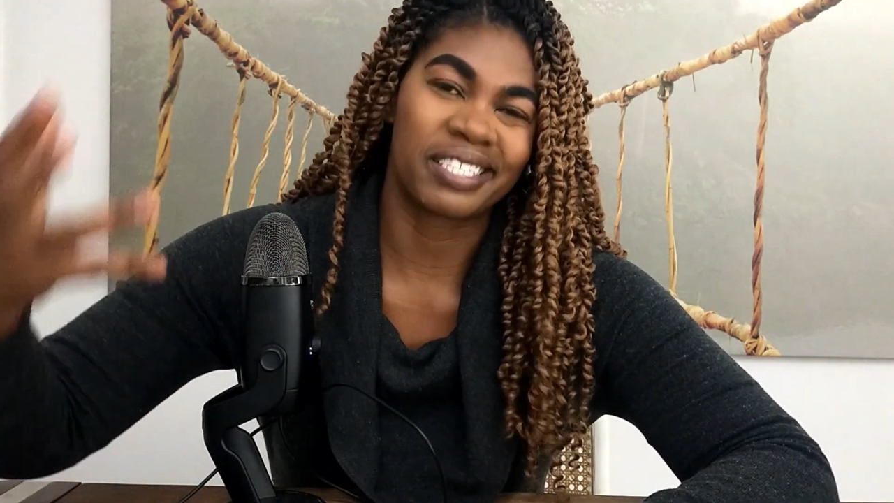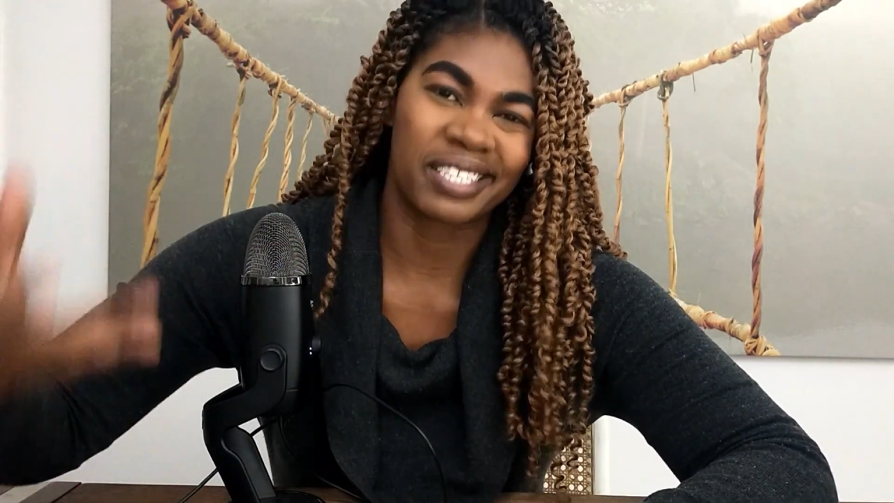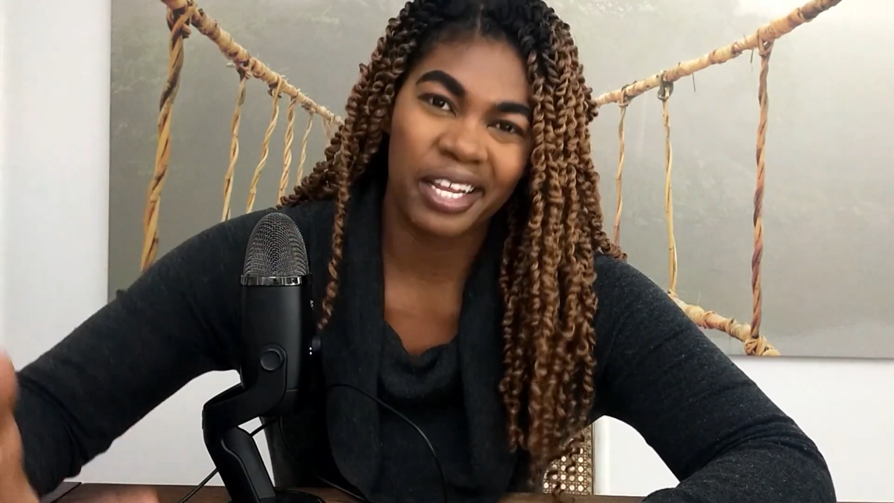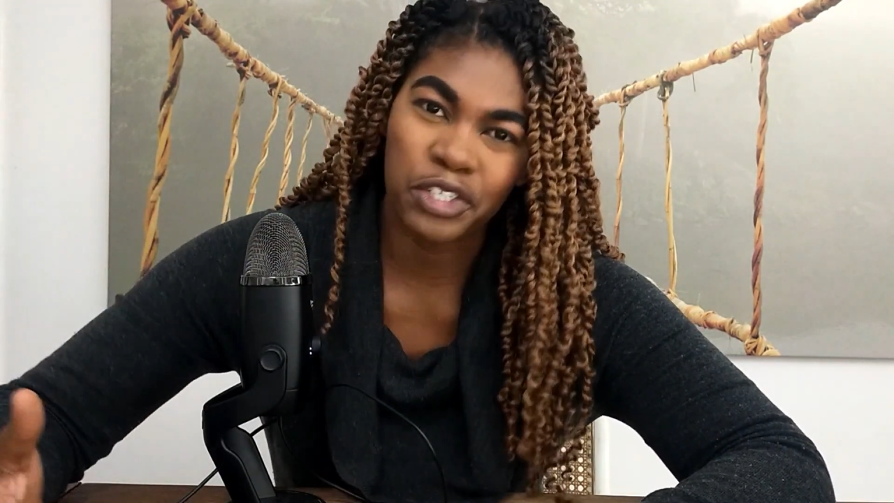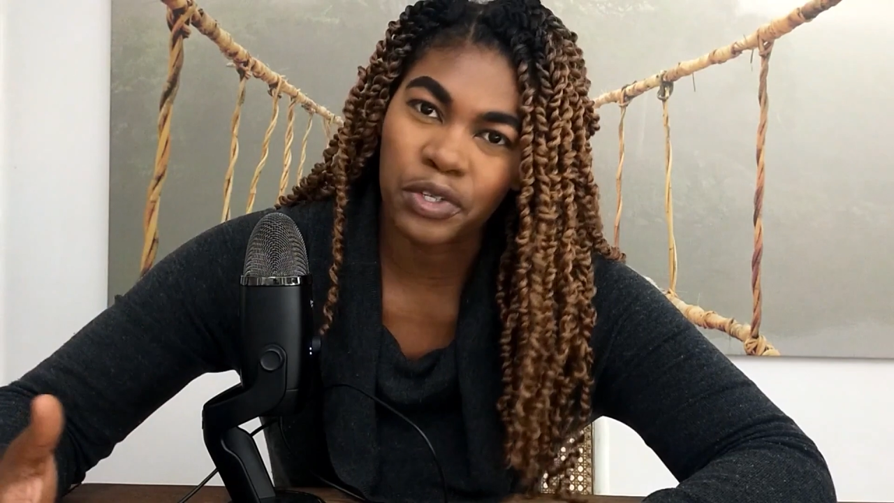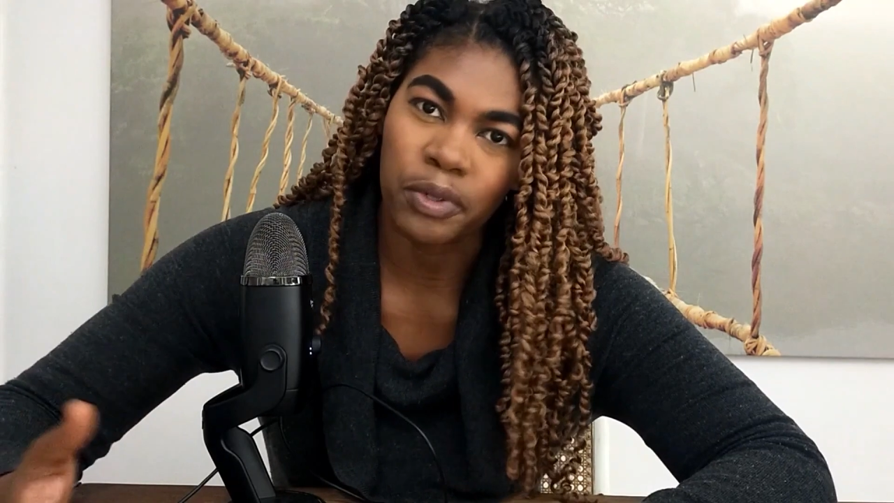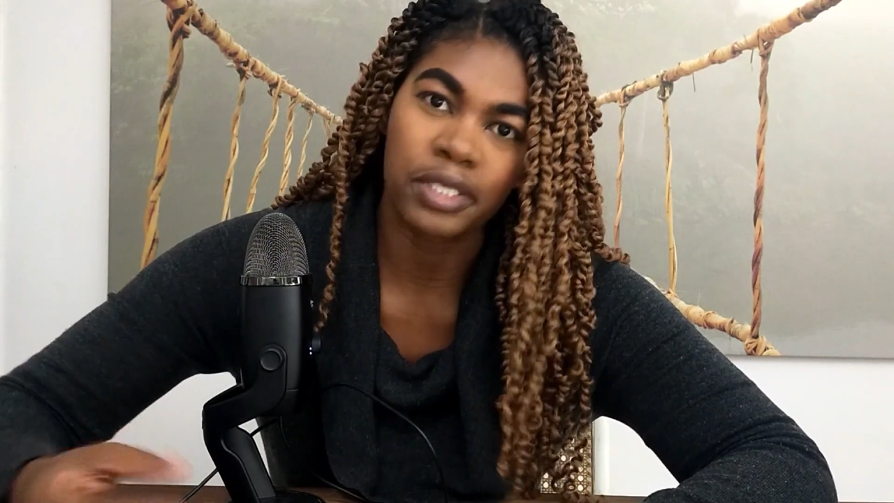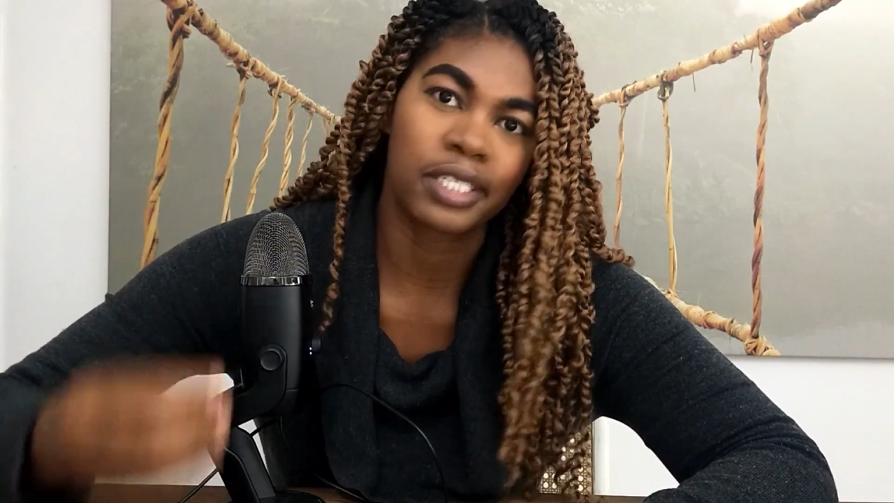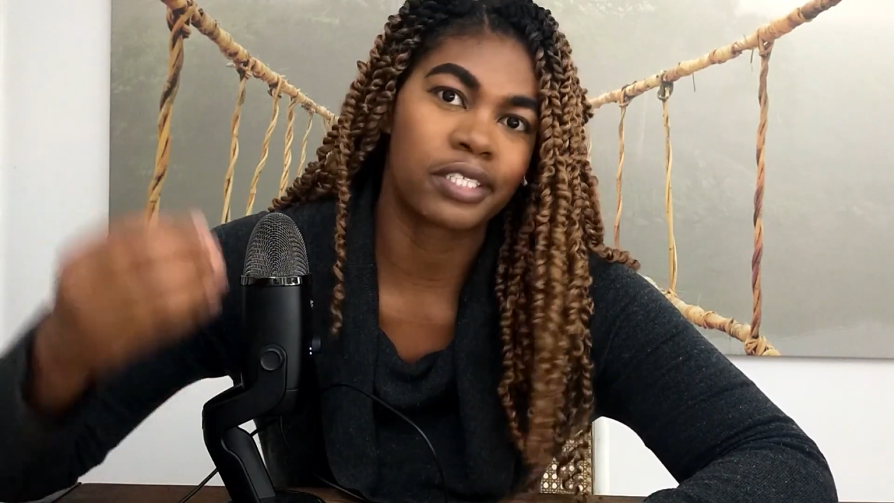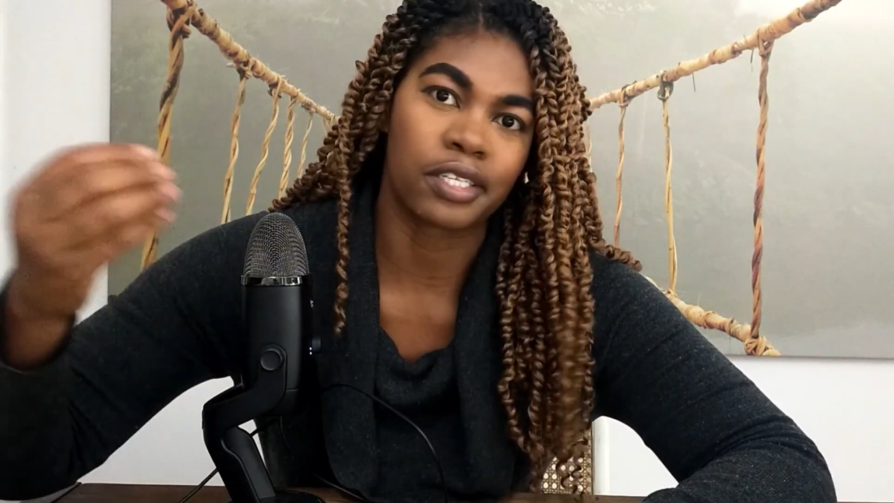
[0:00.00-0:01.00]
intentional
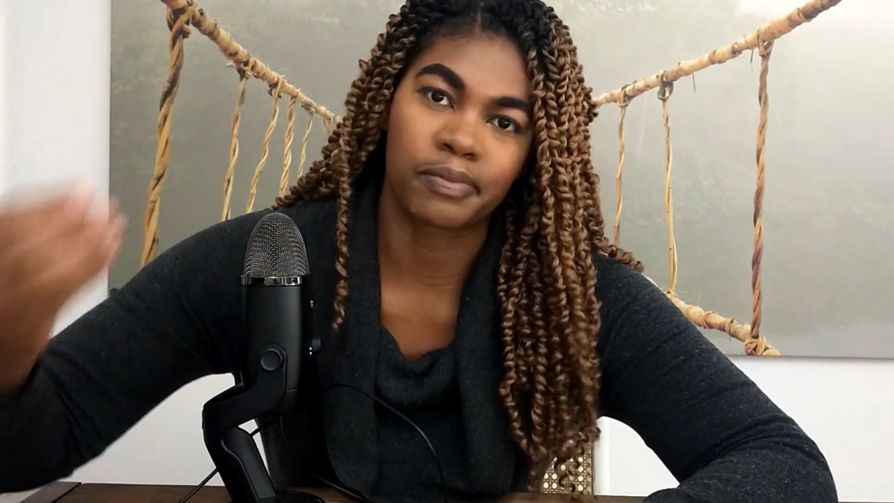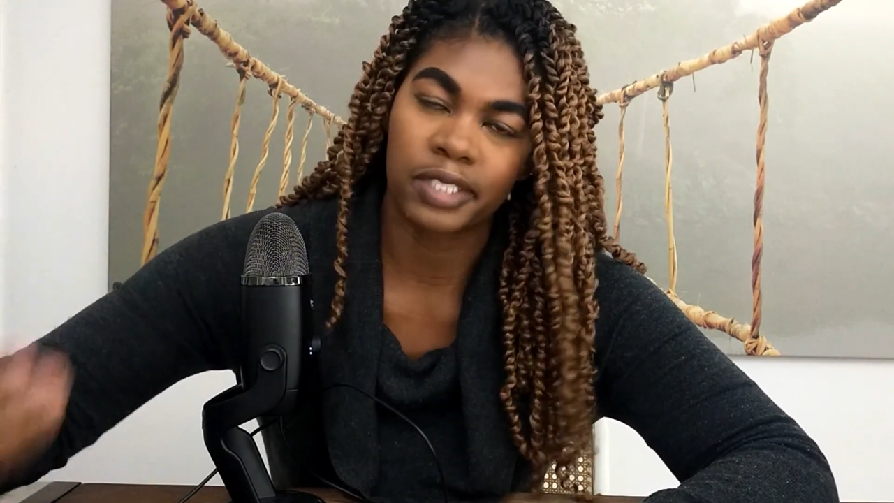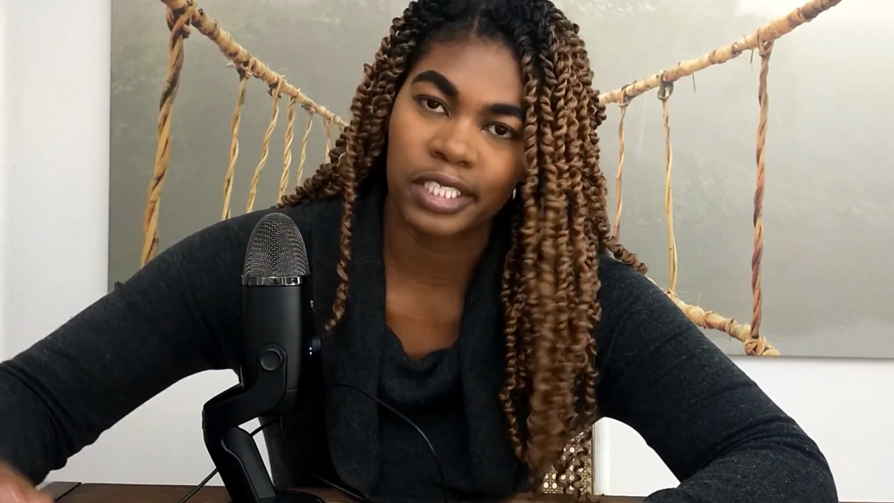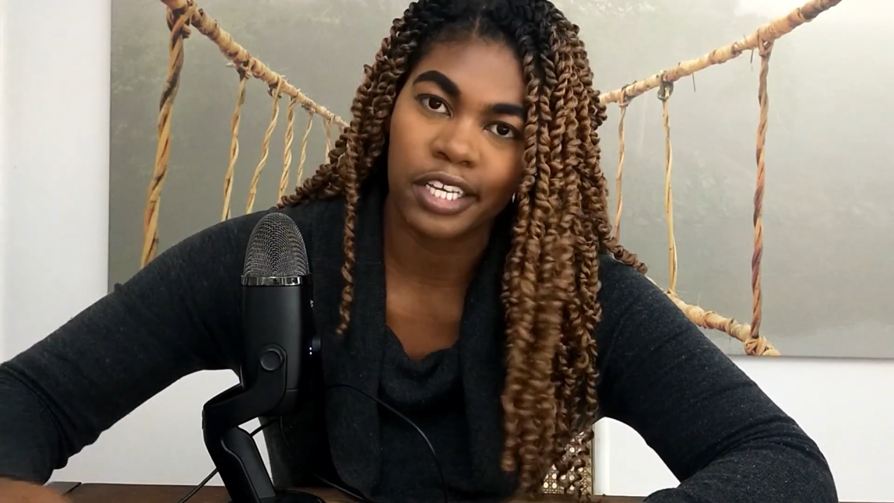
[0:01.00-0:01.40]
systems,